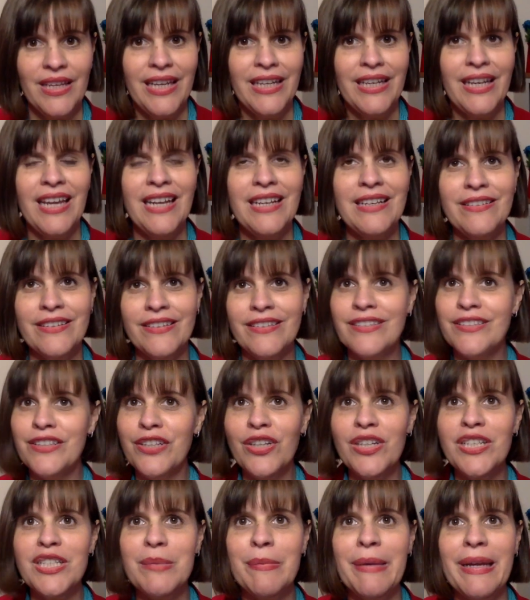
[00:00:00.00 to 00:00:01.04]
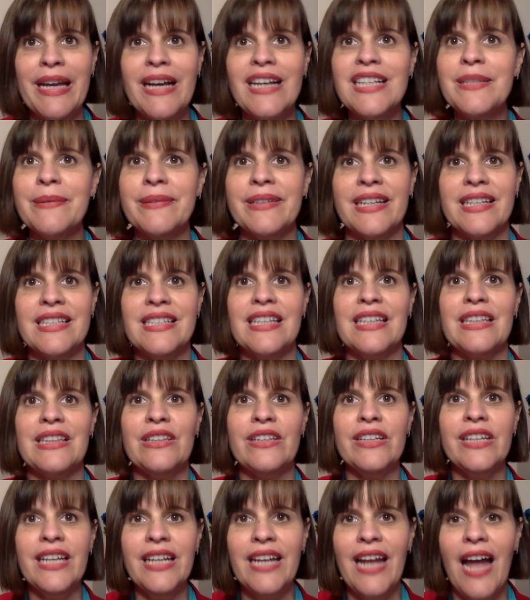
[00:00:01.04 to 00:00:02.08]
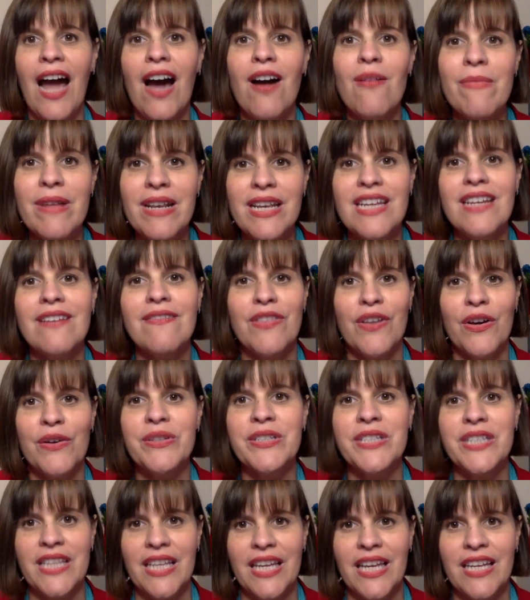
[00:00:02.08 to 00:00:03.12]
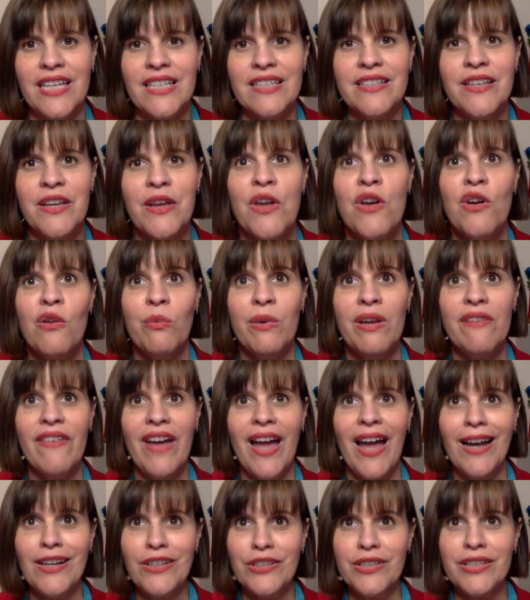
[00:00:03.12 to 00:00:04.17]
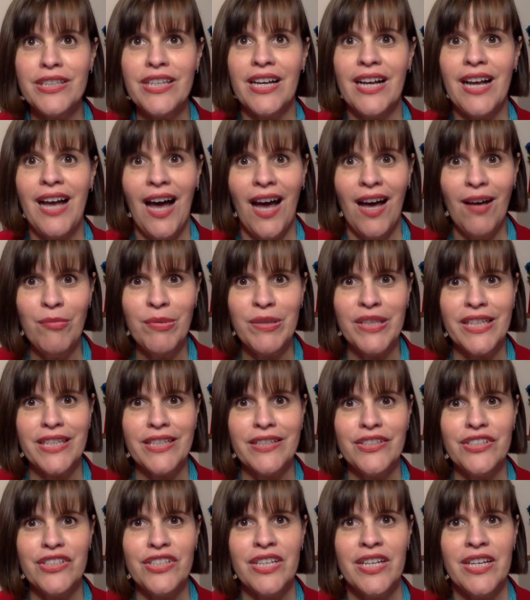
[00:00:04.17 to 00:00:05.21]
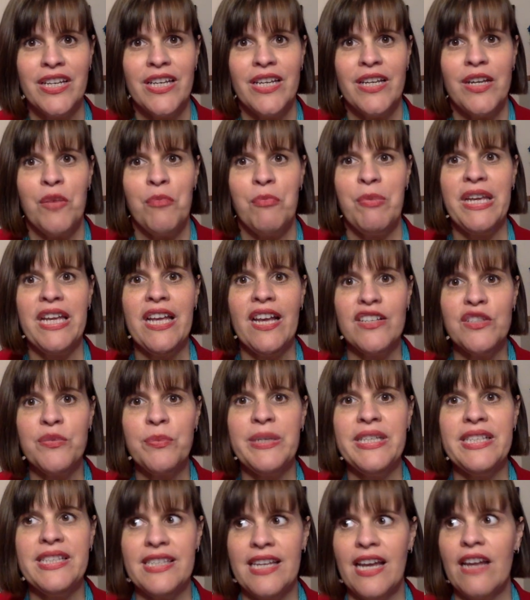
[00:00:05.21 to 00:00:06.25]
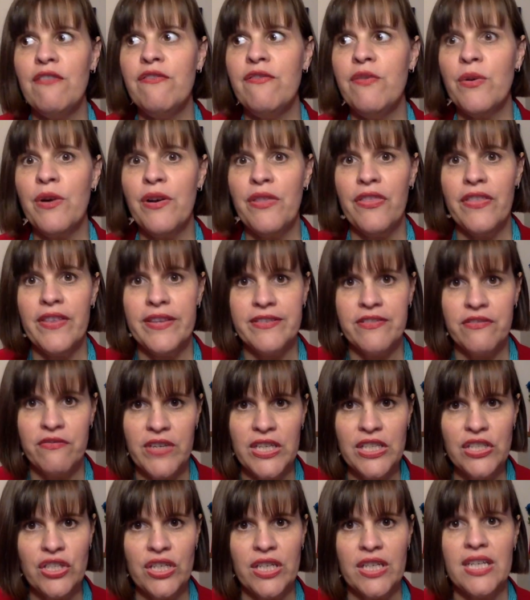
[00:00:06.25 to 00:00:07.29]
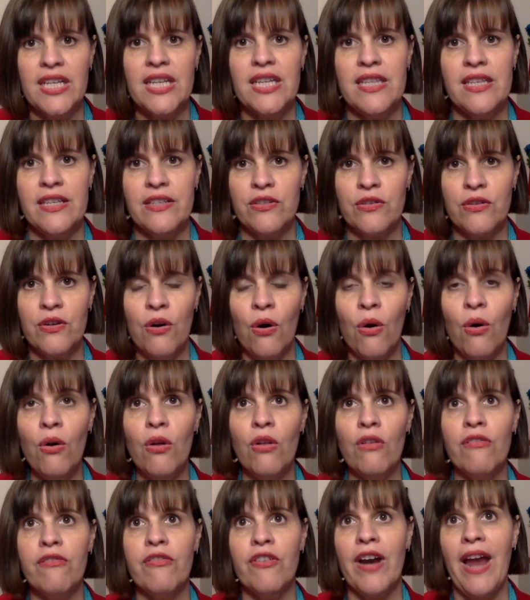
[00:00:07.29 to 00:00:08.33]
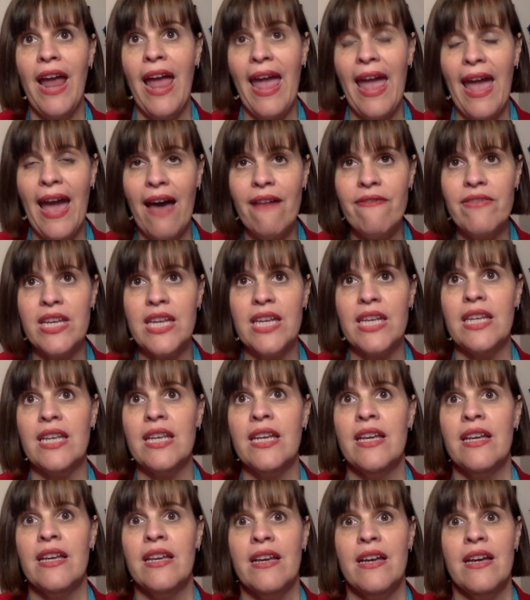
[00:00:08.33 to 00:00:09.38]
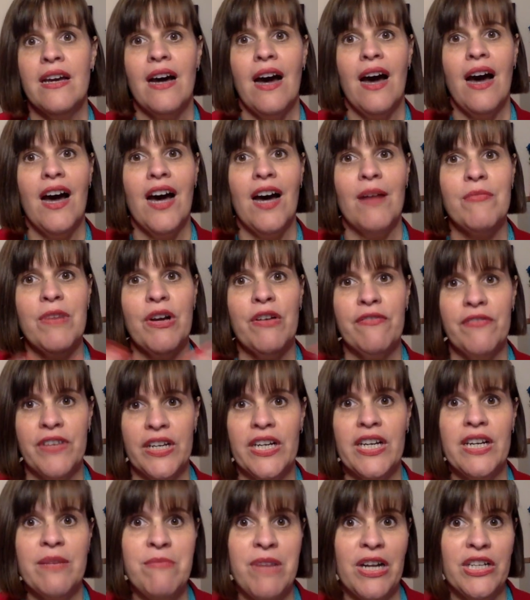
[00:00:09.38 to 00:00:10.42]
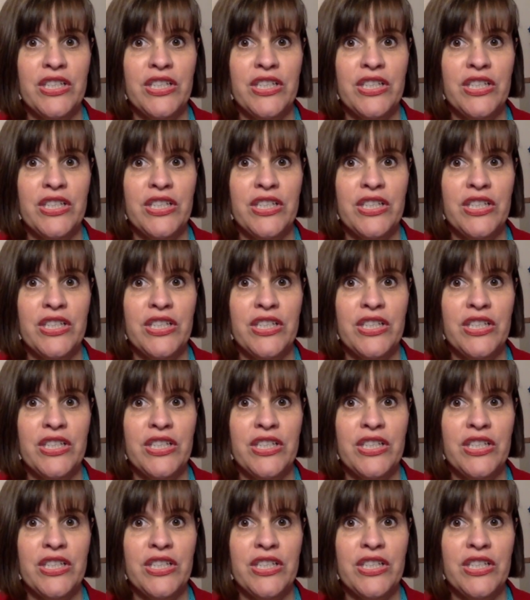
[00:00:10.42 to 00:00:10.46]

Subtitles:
And I took it to my husband and I said, look at how many of those things we've actually accomplished because we set forth this vision and this goal for having a very